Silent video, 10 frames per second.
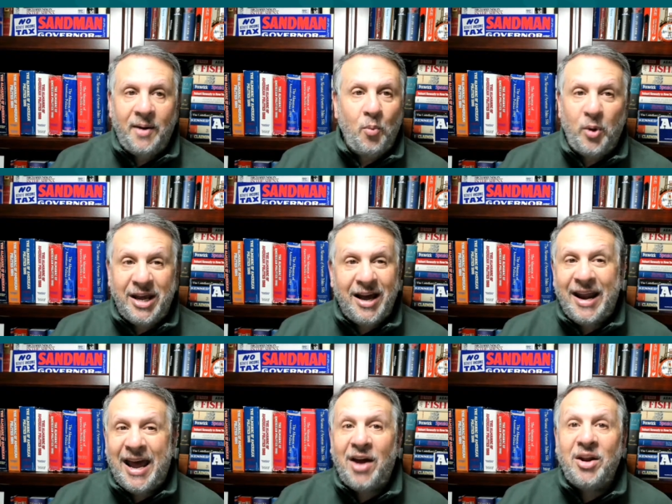When he got
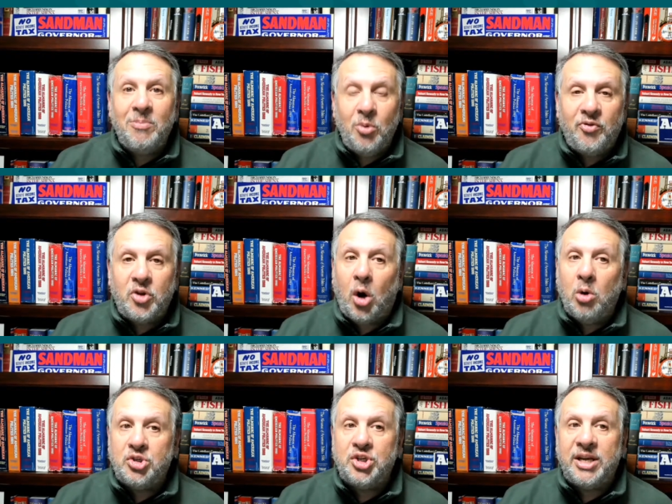out, he moved to
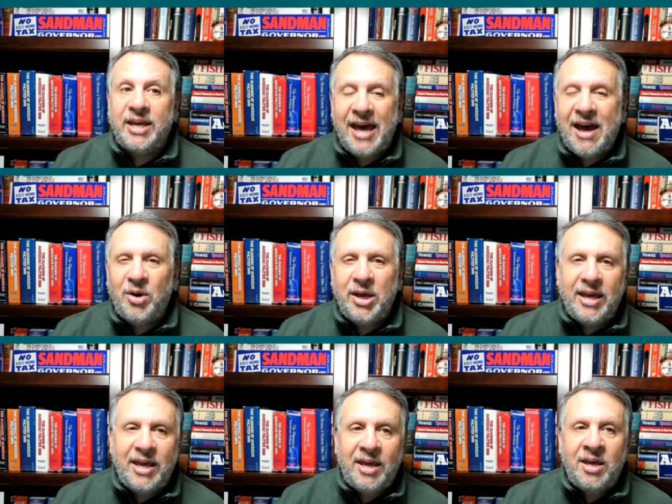Ocean County.
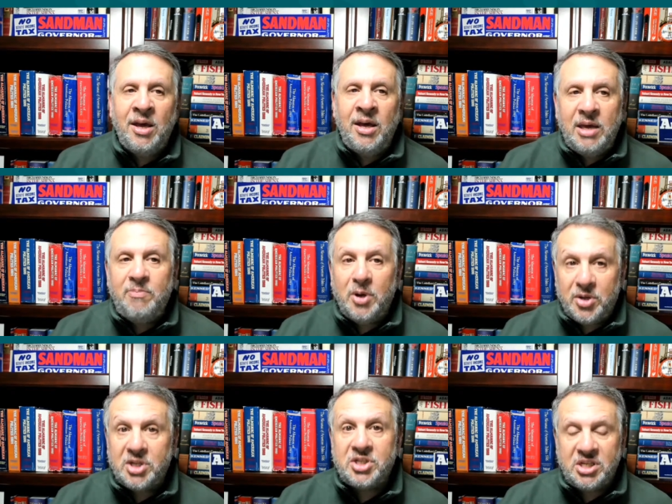He
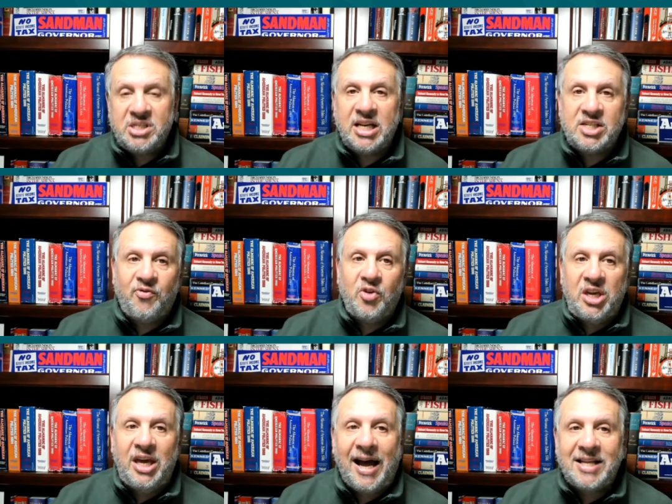built a successful
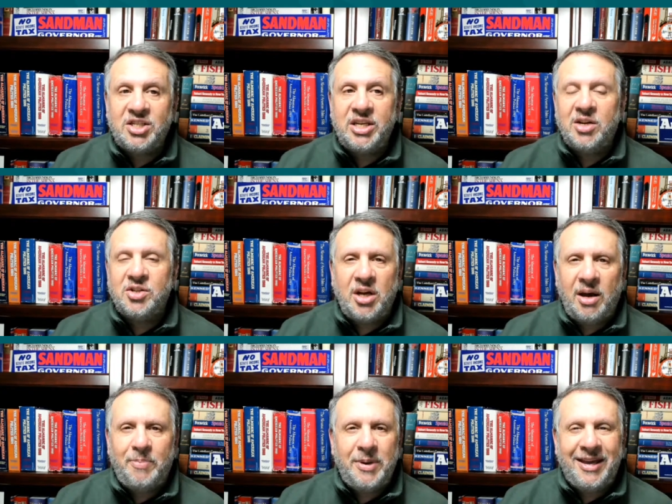yacht sales
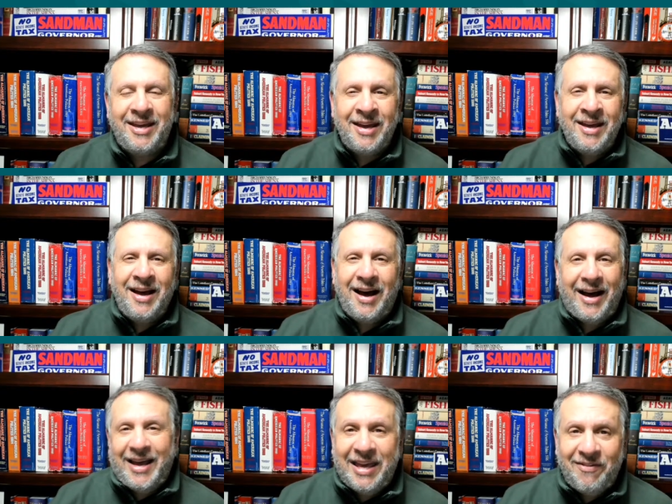company.
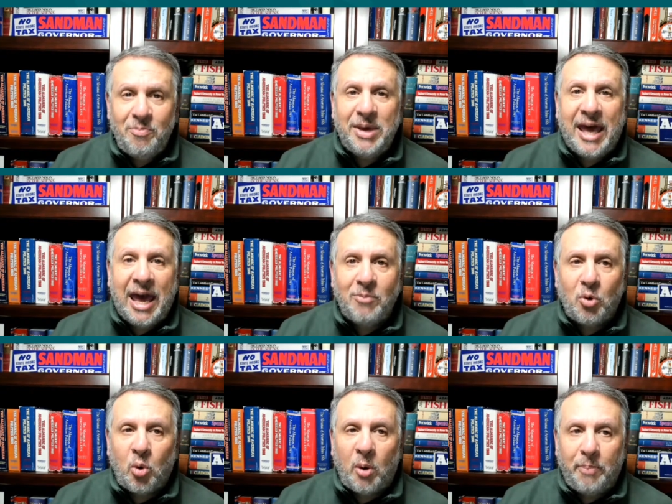He even became a
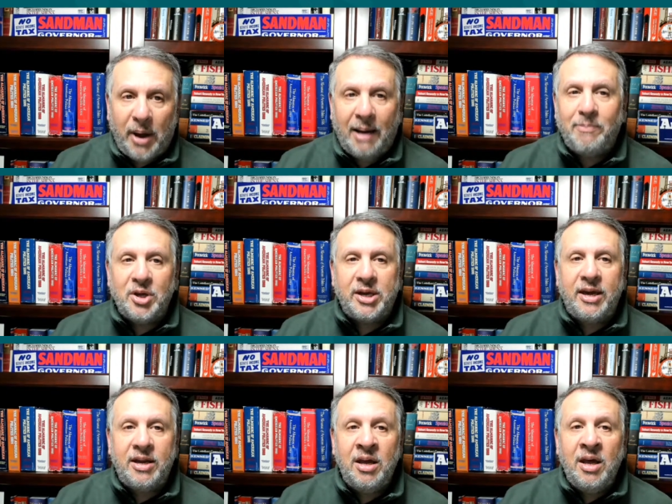
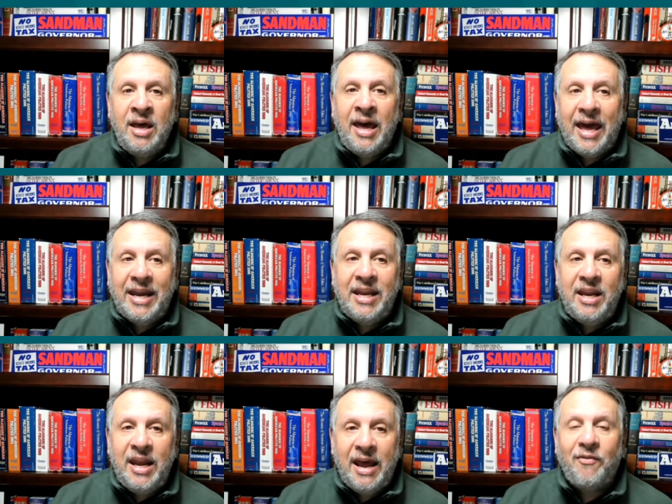Republican, and he
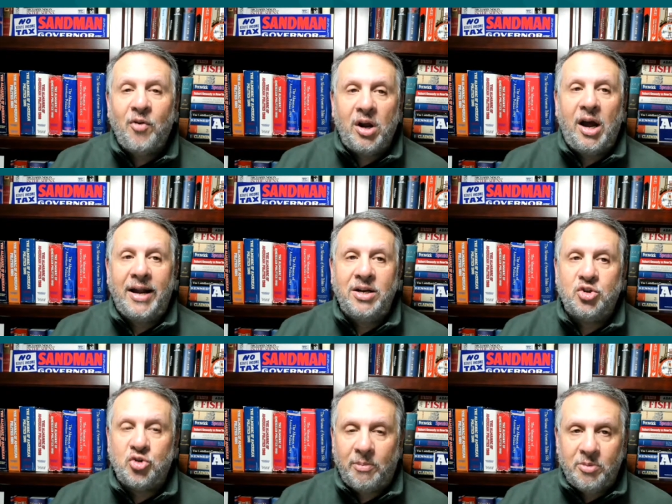never got in
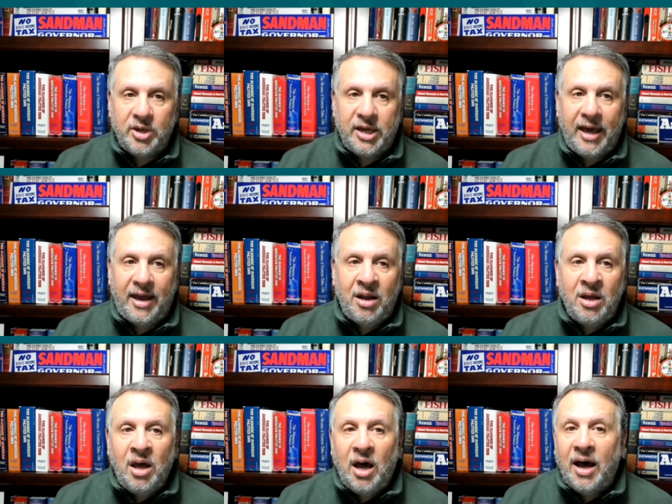trouble again.
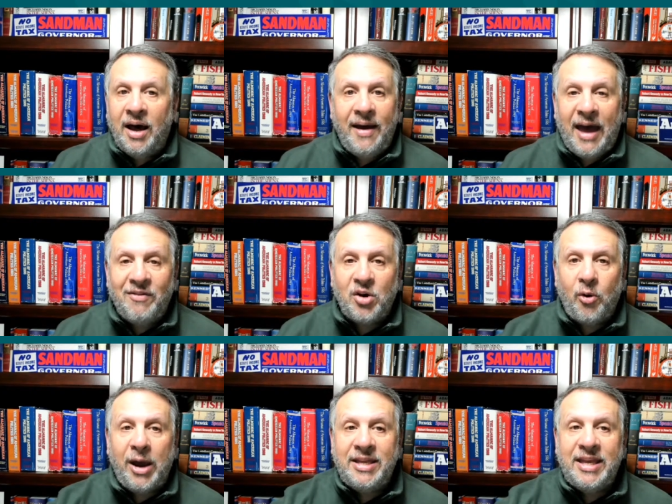Have a
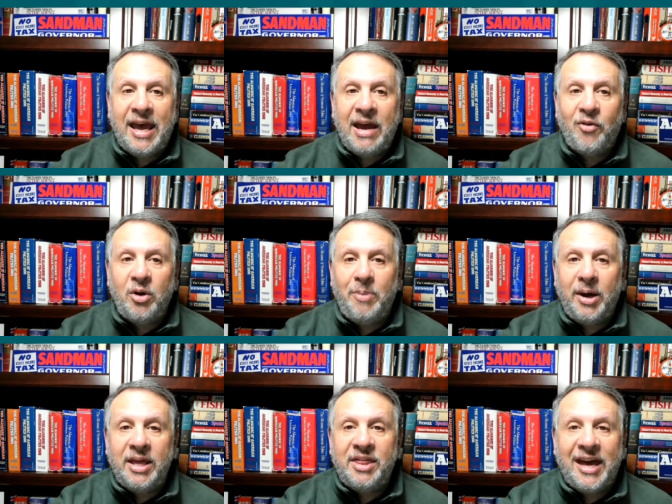great day,
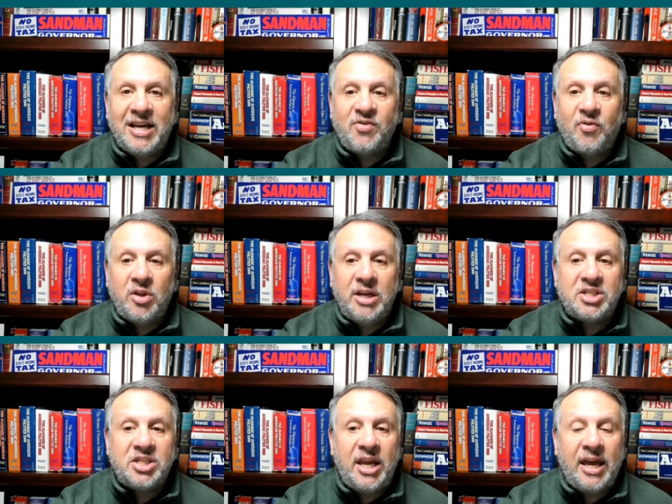everybody. Thanks for
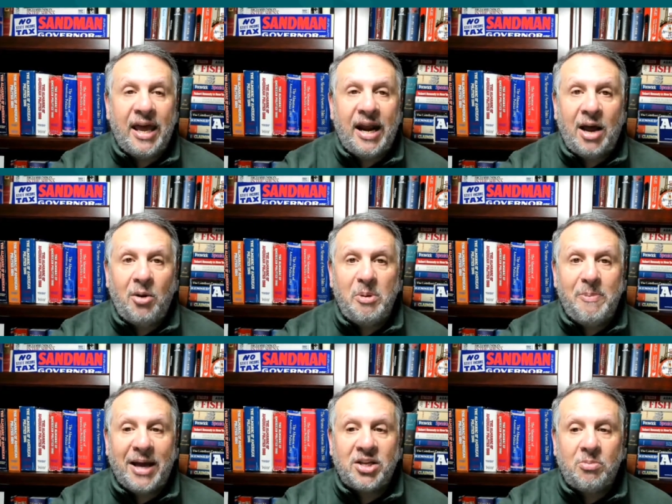listening, and I'll be
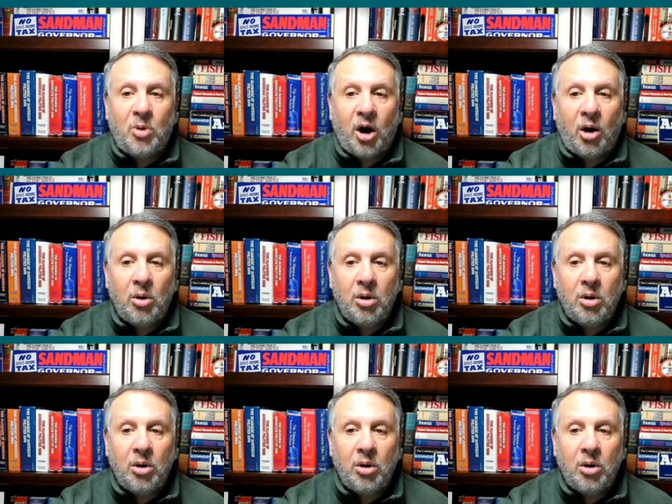back tomorrow.